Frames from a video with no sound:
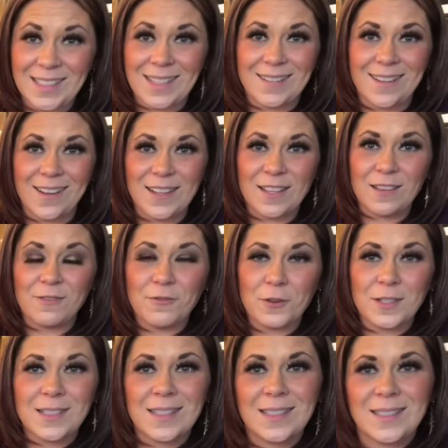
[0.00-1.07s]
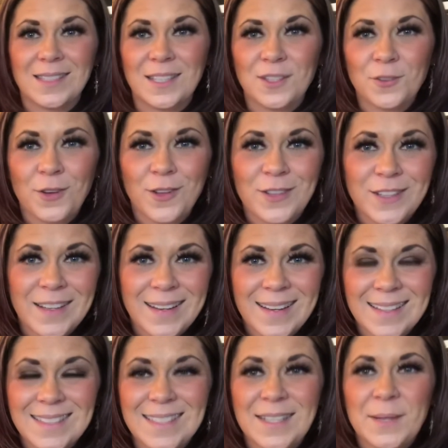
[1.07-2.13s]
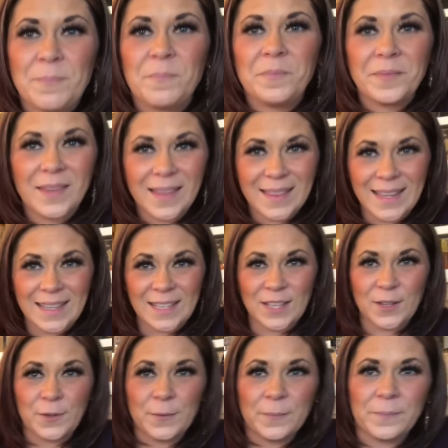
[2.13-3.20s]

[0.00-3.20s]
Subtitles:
and I look forward to seeing you all again next time. Thank you.